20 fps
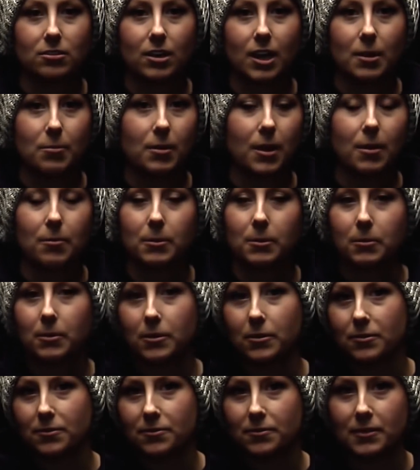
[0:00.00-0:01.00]
or I probably
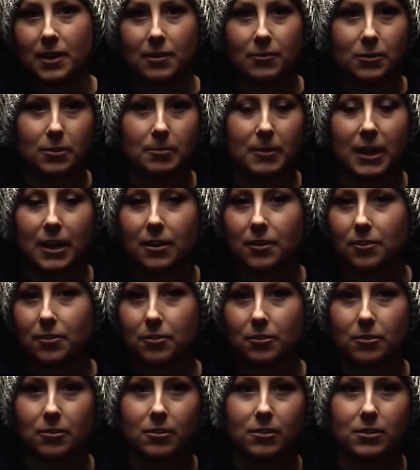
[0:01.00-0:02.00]
would have never made it
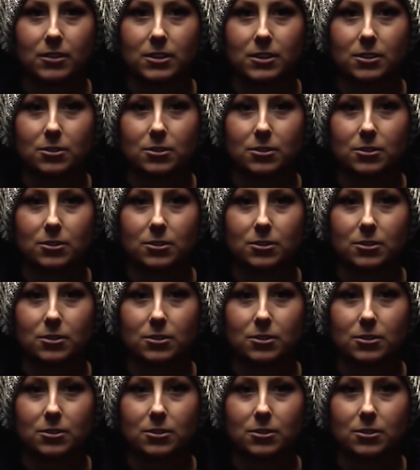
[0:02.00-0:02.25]
through.